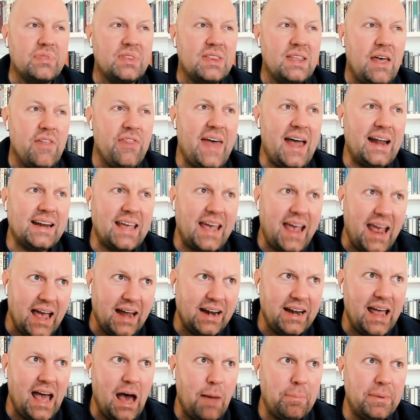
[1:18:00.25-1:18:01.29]
That can
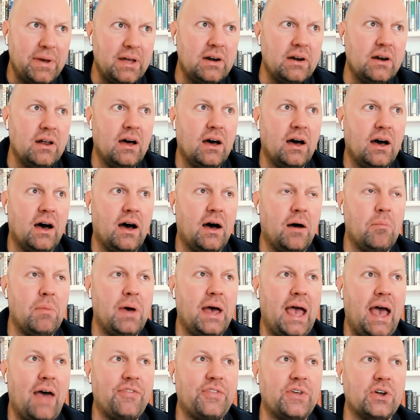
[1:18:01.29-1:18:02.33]
happen.
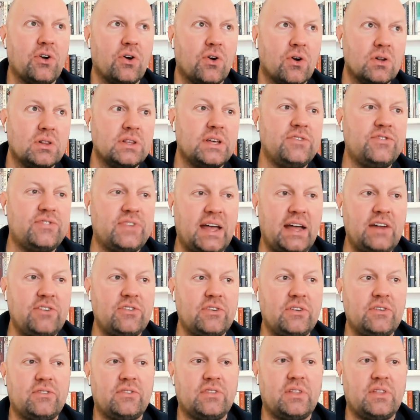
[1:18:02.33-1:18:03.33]
At the early stages,